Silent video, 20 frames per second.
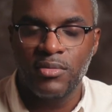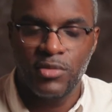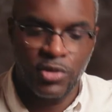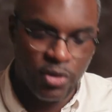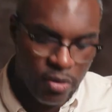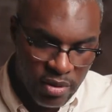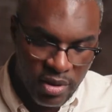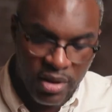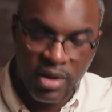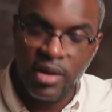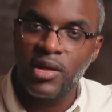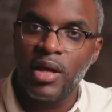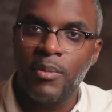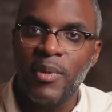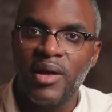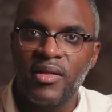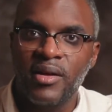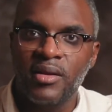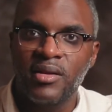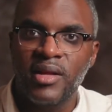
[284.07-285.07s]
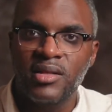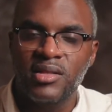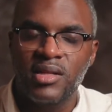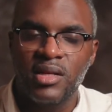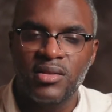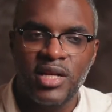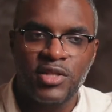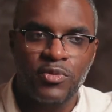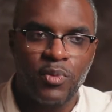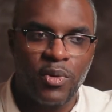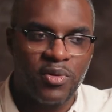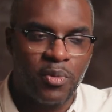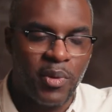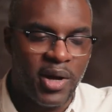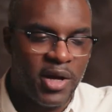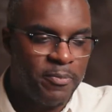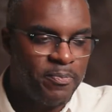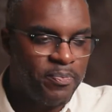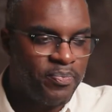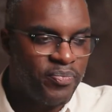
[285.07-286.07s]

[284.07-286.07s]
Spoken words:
So they might think that that's worthwhile.